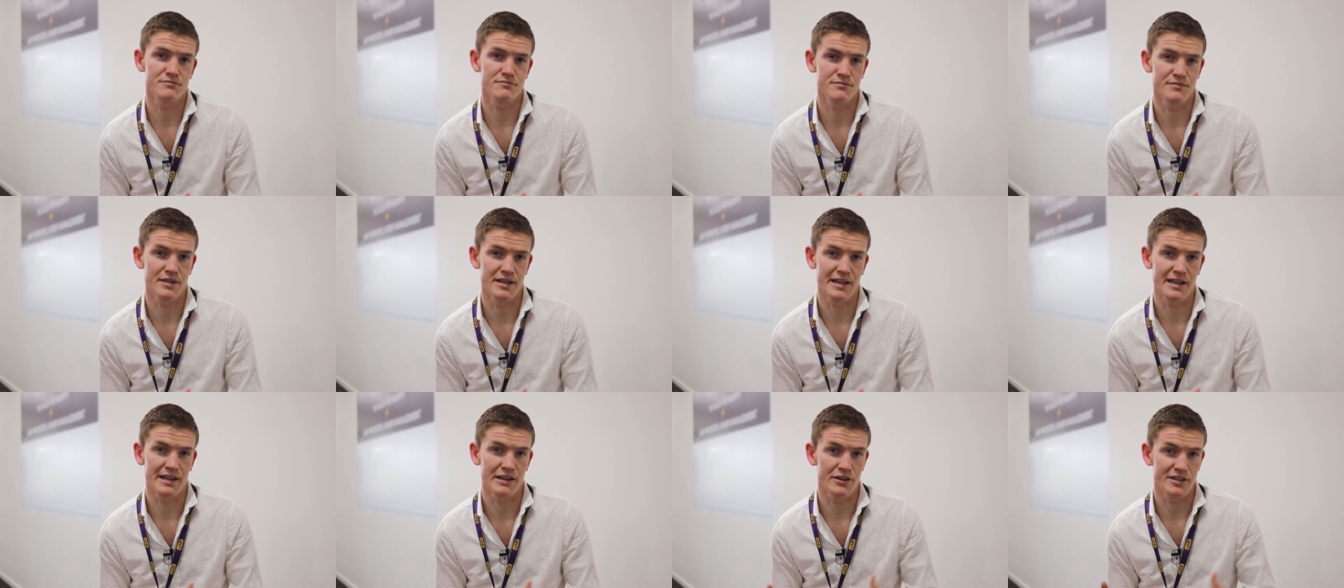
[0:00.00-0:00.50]

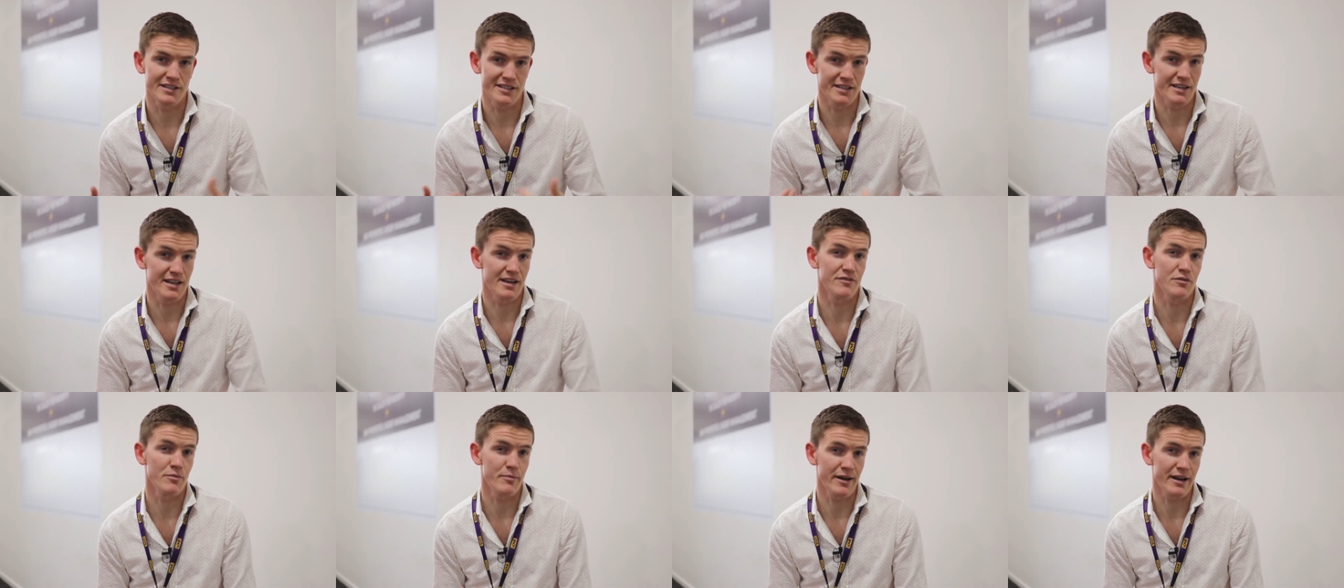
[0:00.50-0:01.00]
meaning I didn't
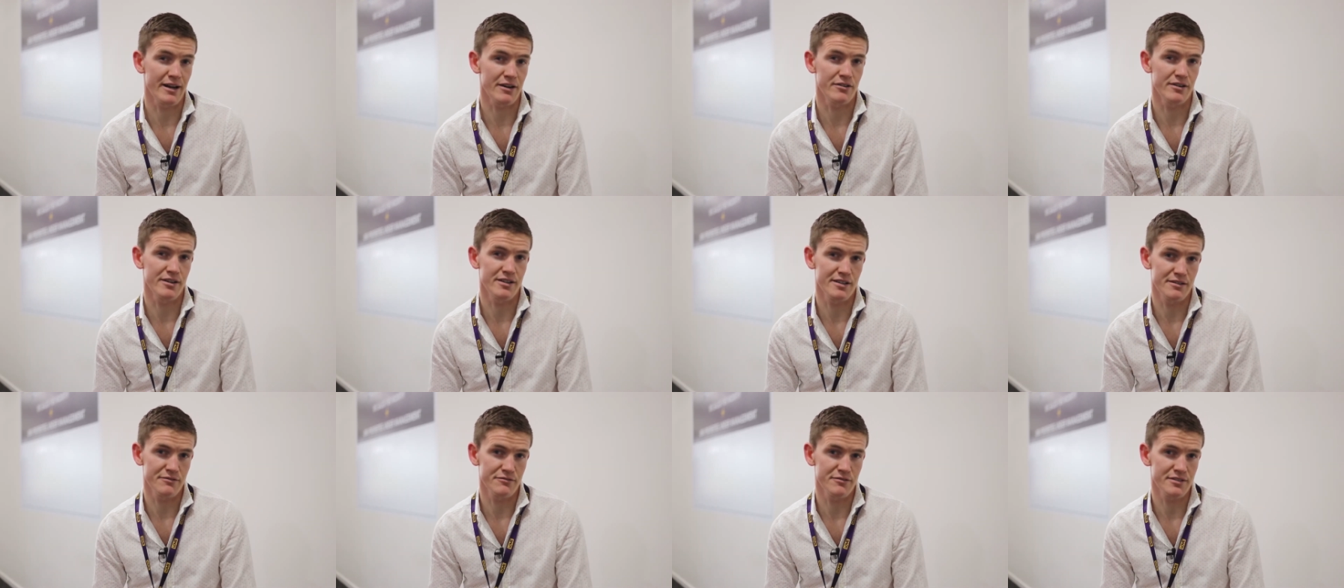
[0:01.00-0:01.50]
have a
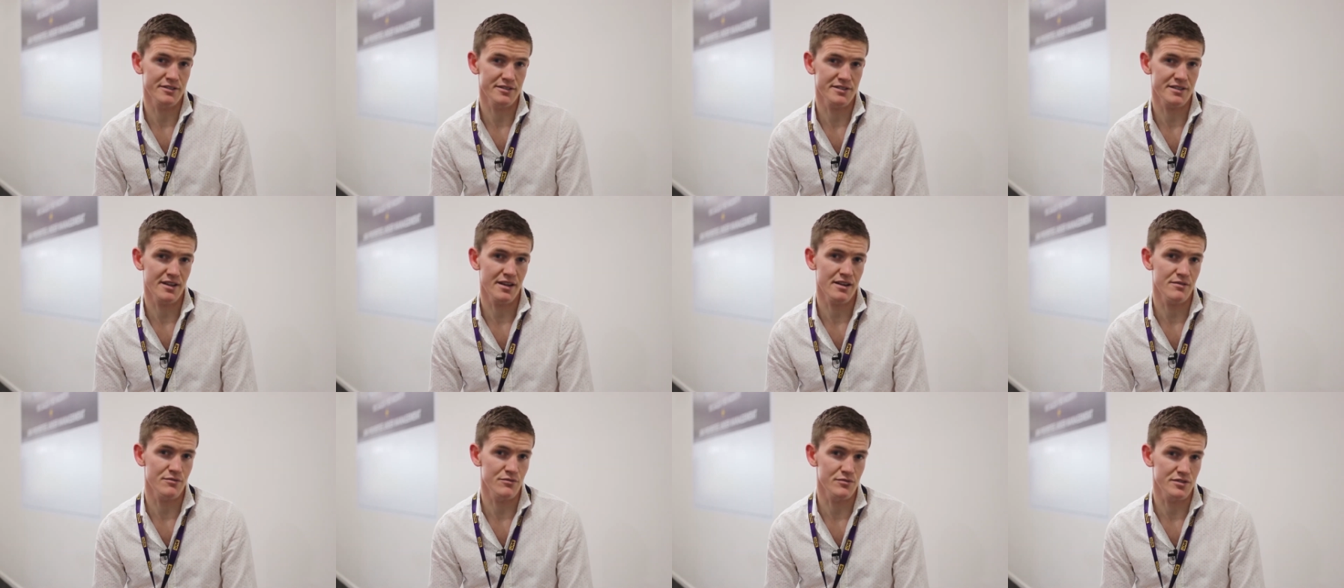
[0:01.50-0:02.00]
background in real
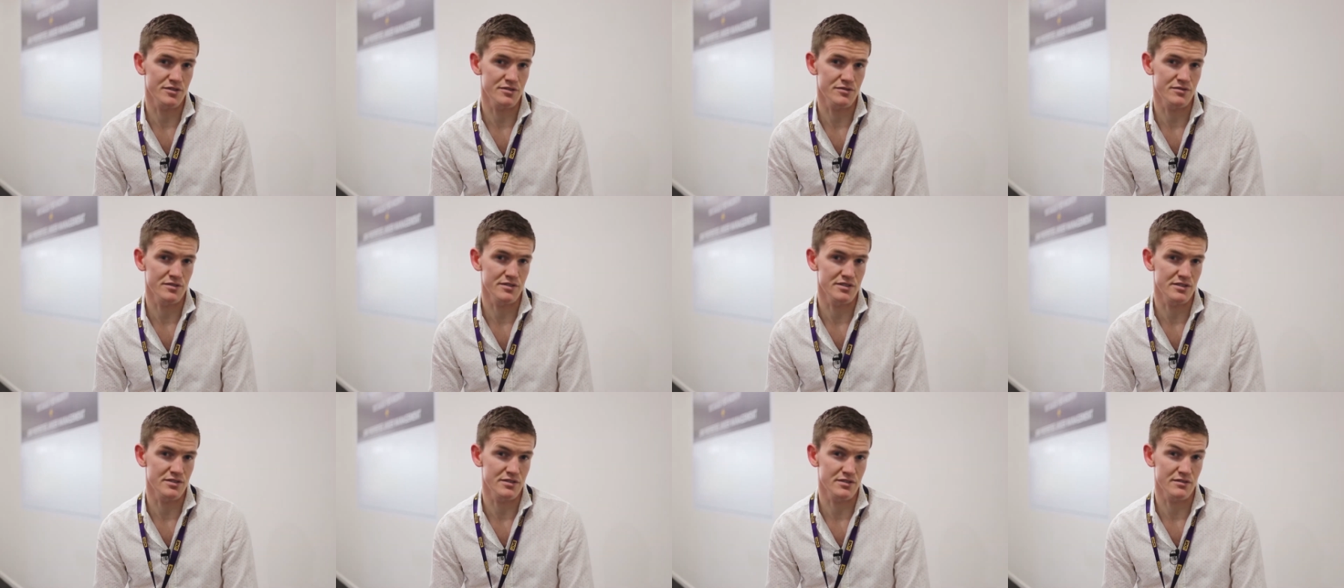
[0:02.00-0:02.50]
estate, which
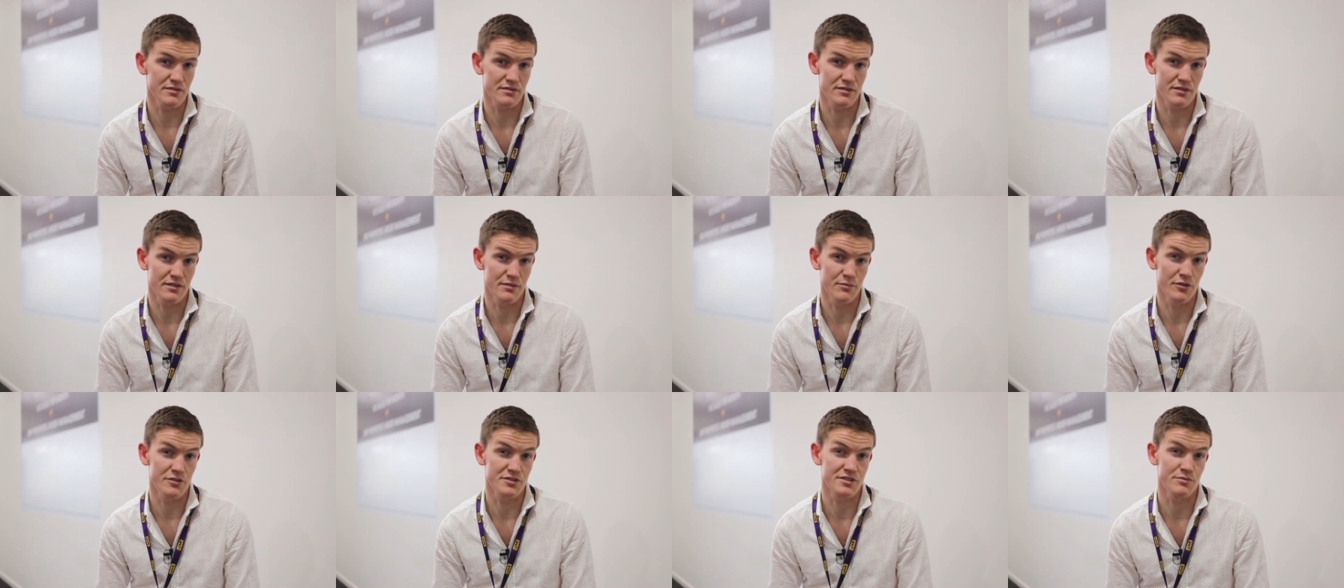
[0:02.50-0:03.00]
is
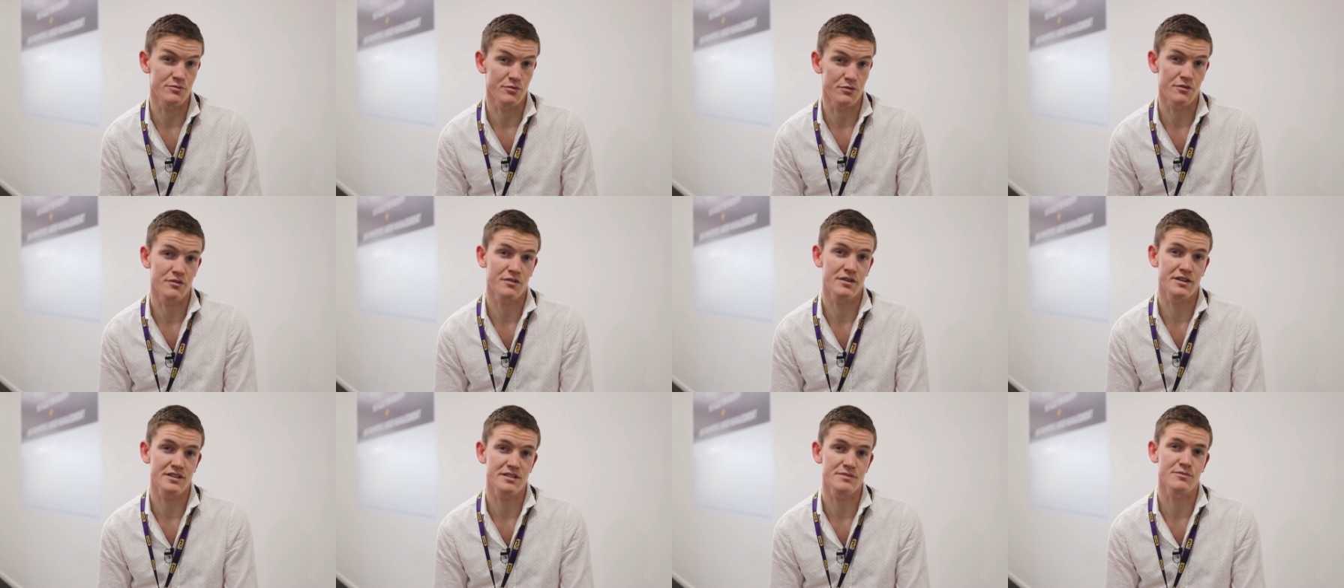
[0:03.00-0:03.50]
the most
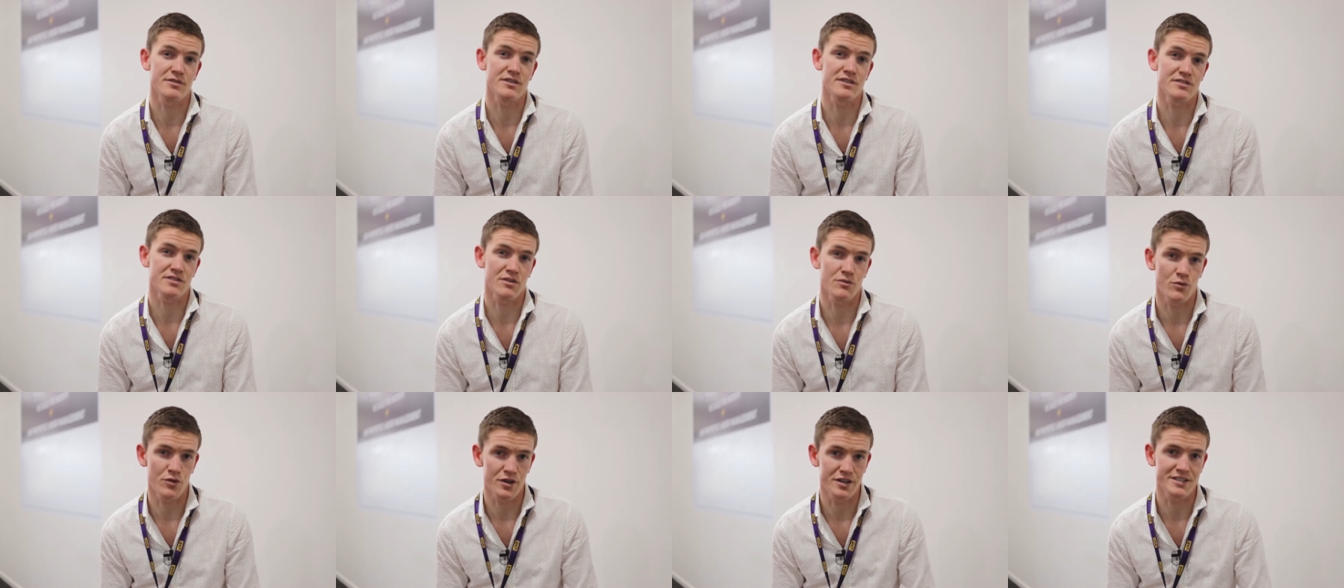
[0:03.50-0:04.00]
important thing to me is
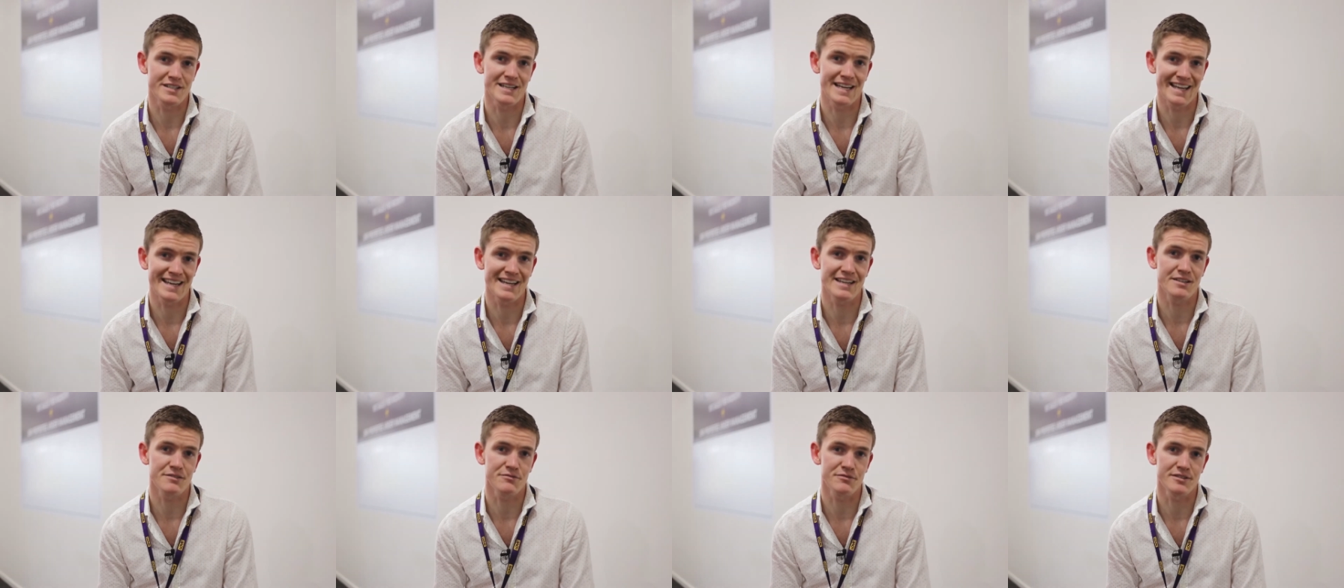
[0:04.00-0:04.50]
I wanted to
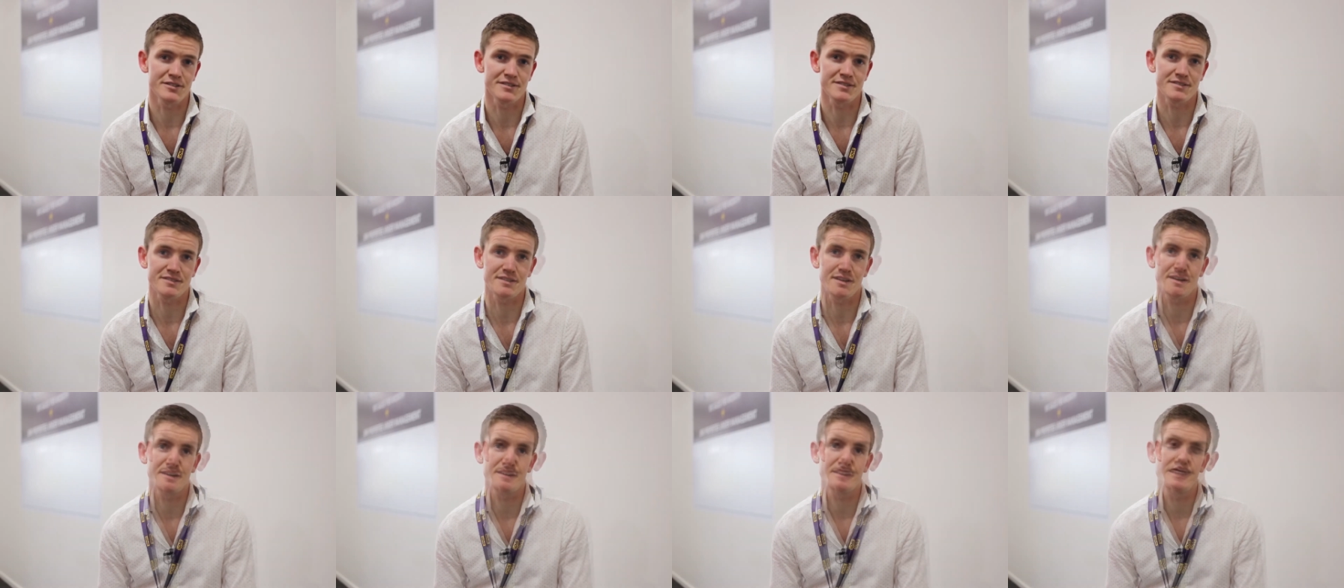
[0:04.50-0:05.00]
get into real
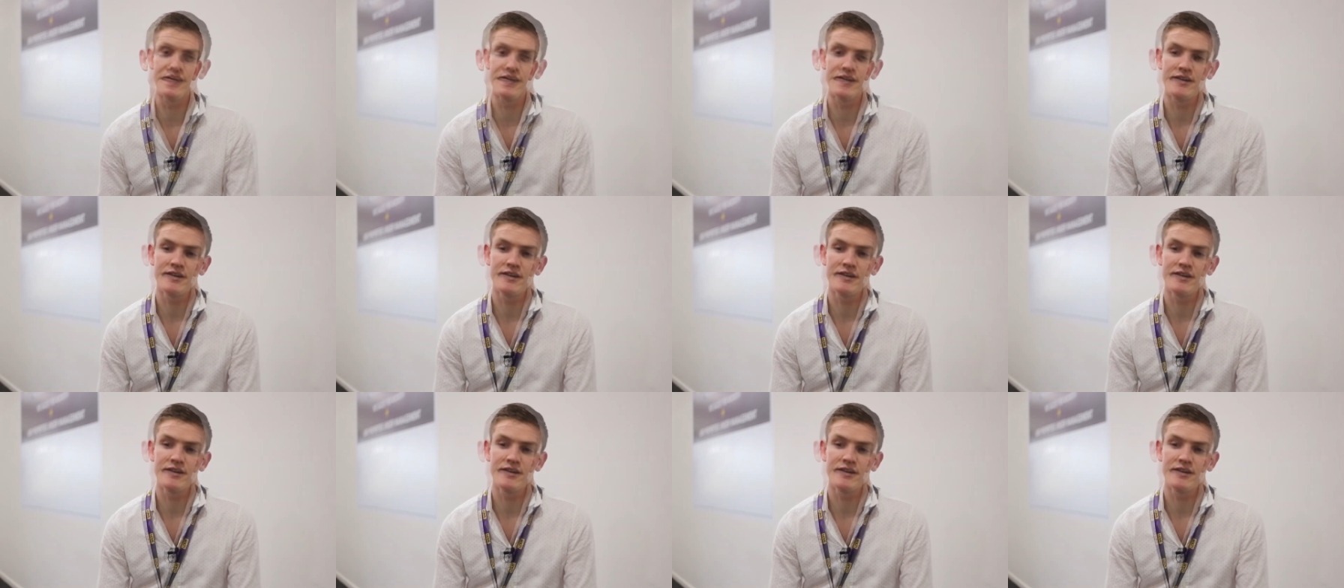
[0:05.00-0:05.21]
estate.